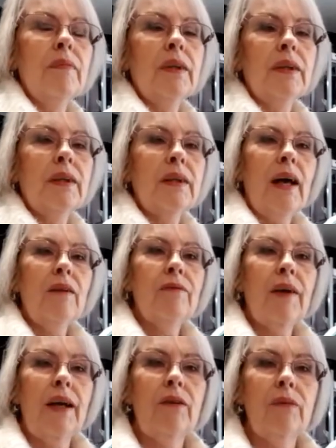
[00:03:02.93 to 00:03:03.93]

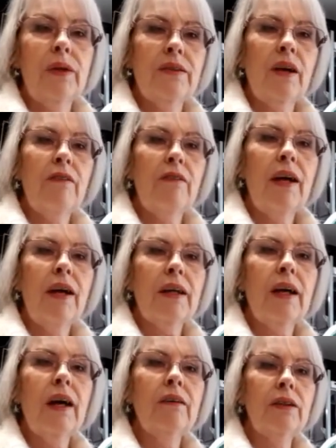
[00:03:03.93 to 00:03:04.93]
Galvanic, with direct
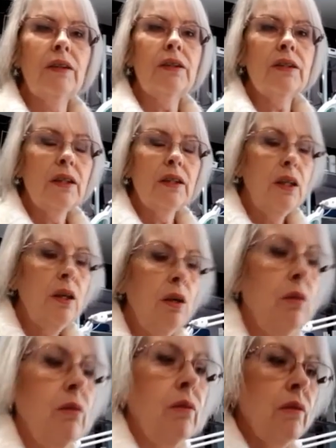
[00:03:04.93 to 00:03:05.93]
current,
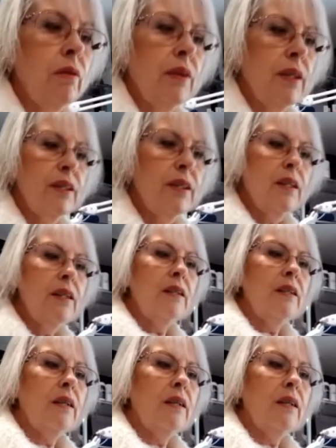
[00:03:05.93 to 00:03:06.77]
this is